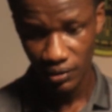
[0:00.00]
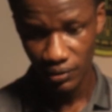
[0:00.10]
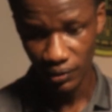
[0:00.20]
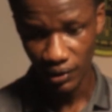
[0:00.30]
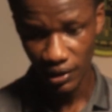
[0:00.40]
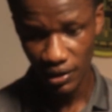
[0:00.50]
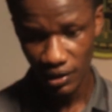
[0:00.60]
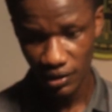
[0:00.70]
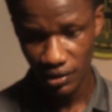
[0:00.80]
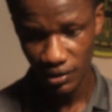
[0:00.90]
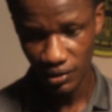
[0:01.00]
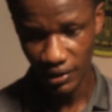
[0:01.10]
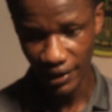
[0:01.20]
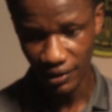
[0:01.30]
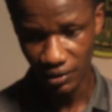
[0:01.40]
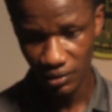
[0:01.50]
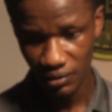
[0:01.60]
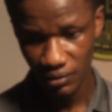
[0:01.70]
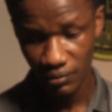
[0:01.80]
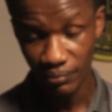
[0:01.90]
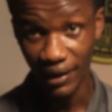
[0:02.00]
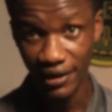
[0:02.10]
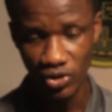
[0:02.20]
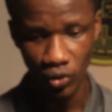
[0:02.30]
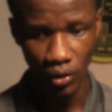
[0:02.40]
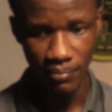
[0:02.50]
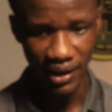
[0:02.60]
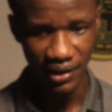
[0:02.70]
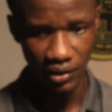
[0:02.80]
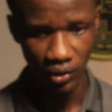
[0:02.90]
okay, then market should come back down.